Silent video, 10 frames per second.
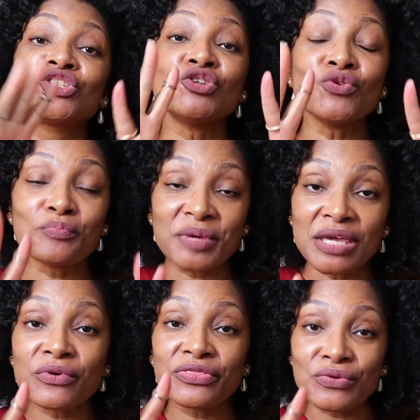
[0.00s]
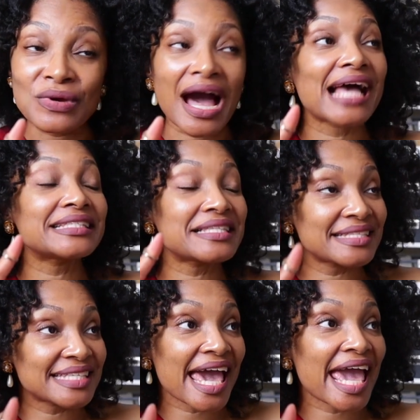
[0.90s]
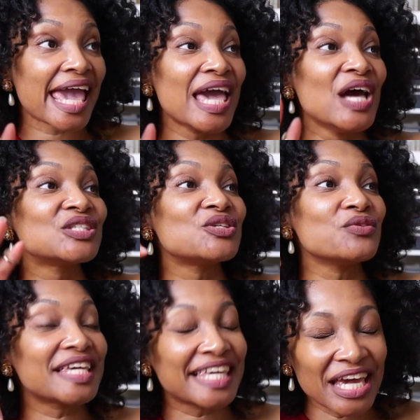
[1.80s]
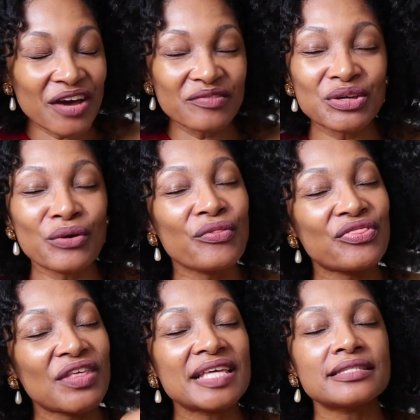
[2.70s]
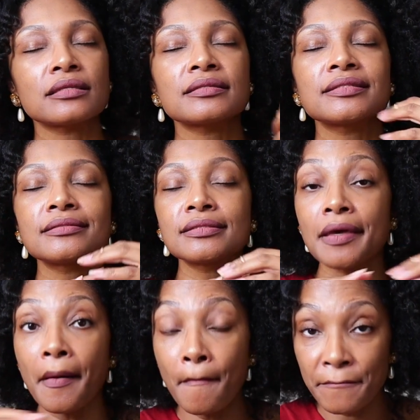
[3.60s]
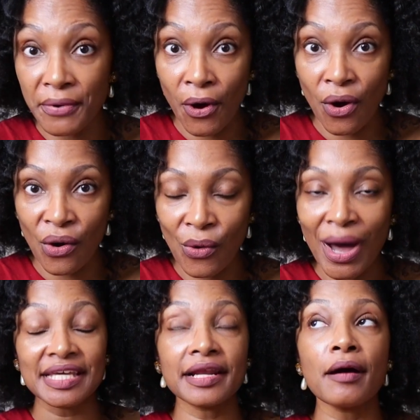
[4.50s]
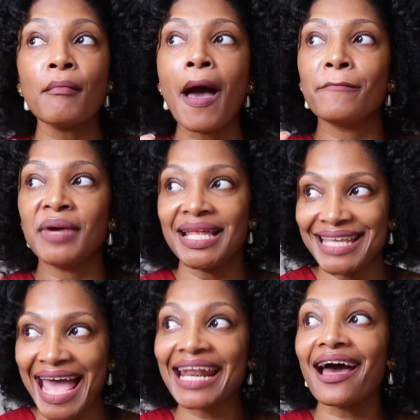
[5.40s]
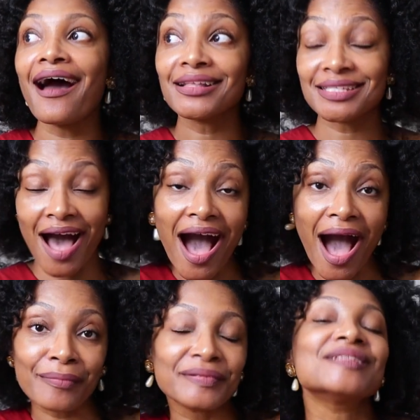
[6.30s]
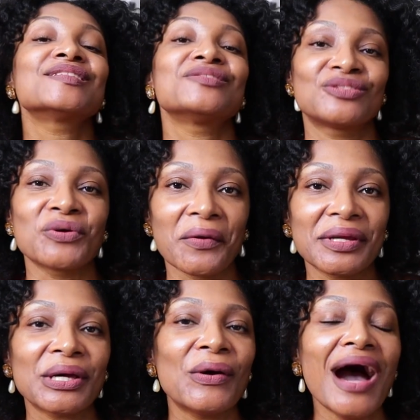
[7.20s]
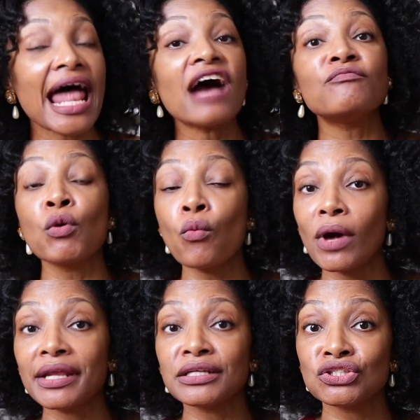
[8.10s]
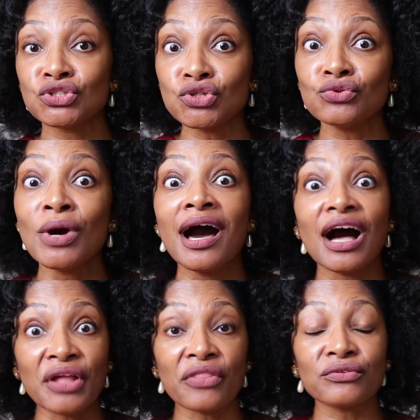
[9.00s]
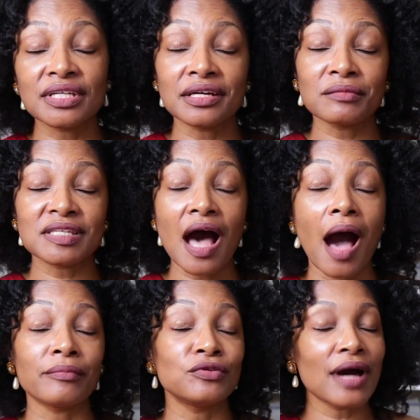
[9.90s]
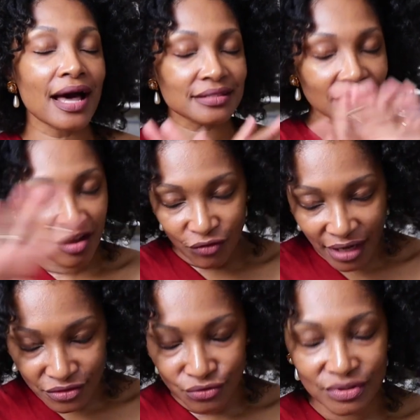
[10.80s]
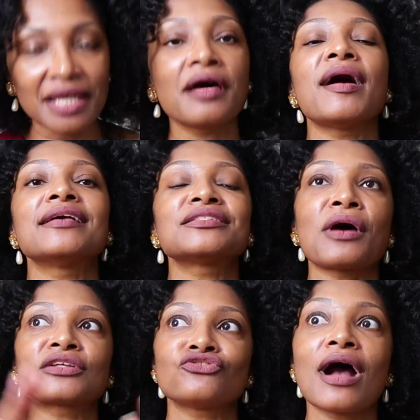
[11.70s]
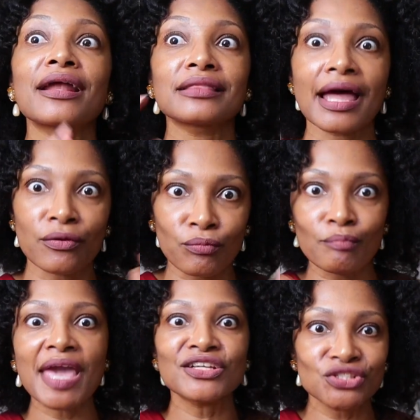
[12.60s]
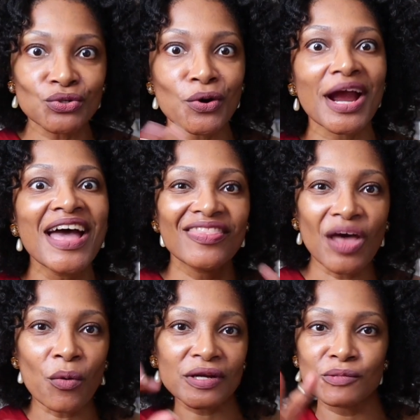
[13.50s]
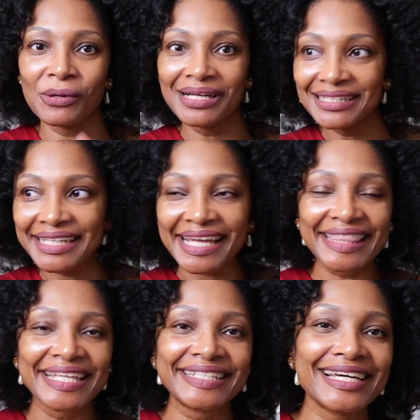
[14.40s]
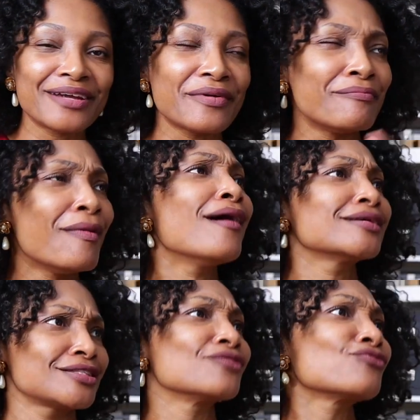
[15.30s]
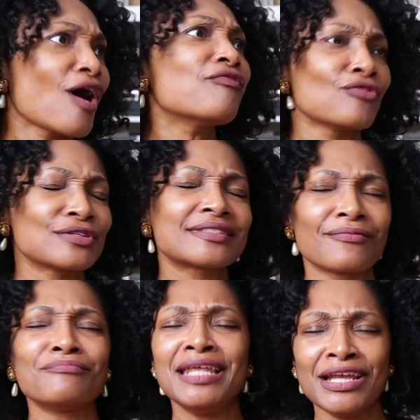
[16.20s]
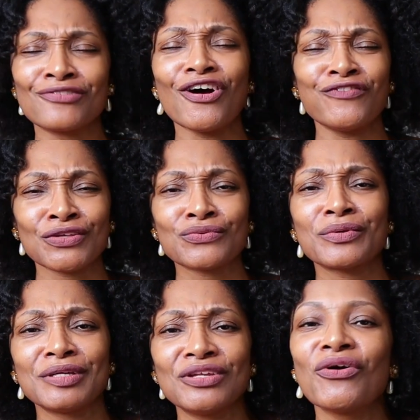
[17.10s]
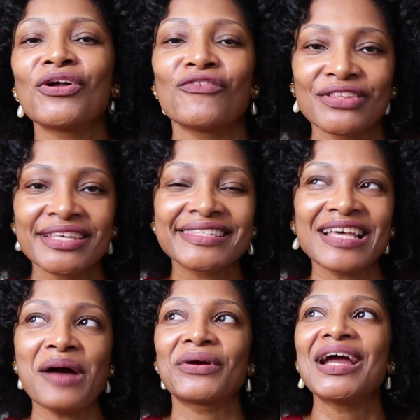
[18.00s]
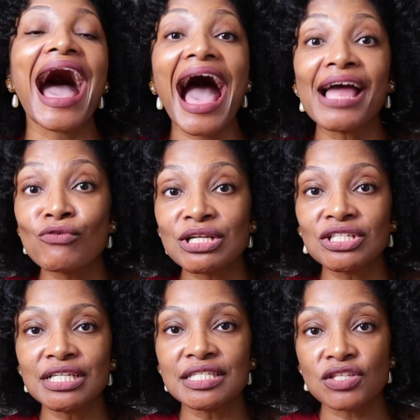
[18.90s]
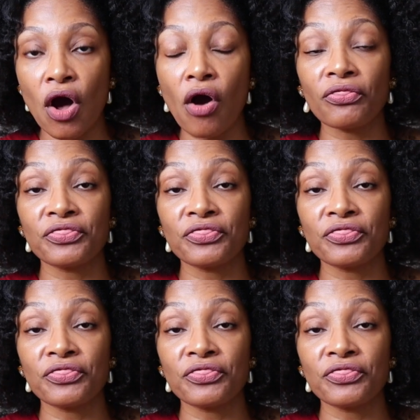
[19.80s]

to be with you guys today to give you this simple denim bandana top tutorial. And I've been wanting to do another denim top. You guys love when I do denim, and so I try to like make sure that we're sprinkling in the denim amongst the ruffles, the mini ruffles we've been doing over this summer. I originally saw